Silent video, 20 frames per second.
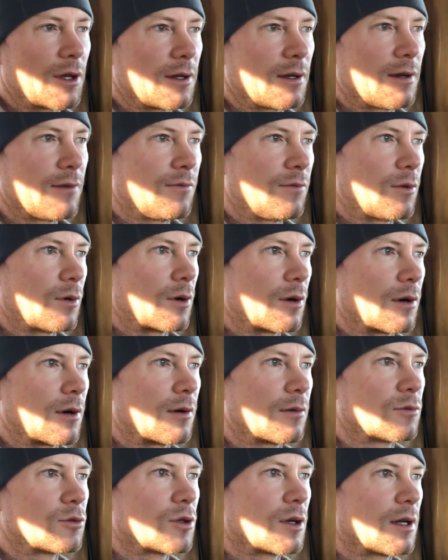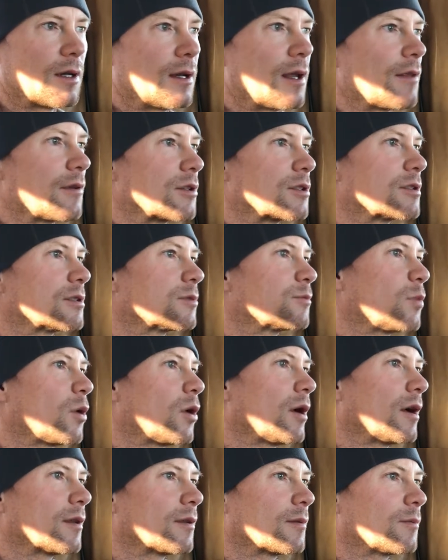enough or try another
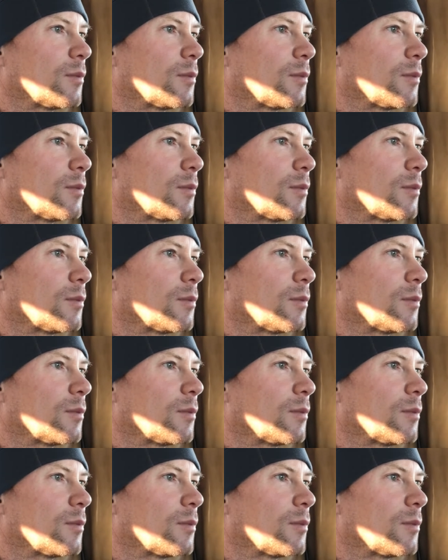spot.